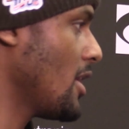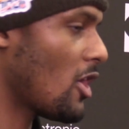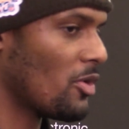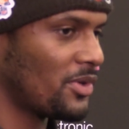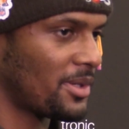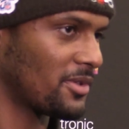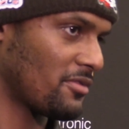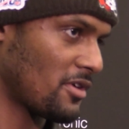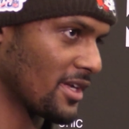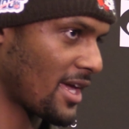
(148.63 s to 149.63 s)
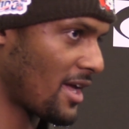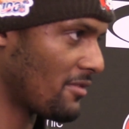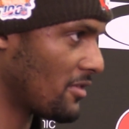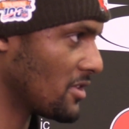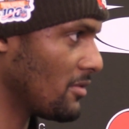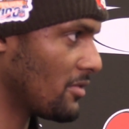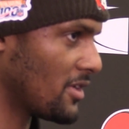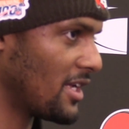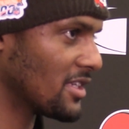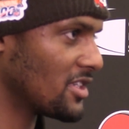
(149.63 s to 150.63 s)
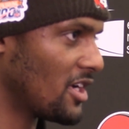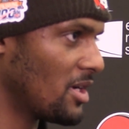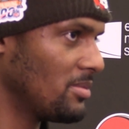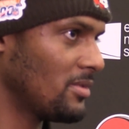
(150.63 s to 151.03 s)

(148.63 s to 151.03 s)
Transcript: Open up the run game for Nick Chubb.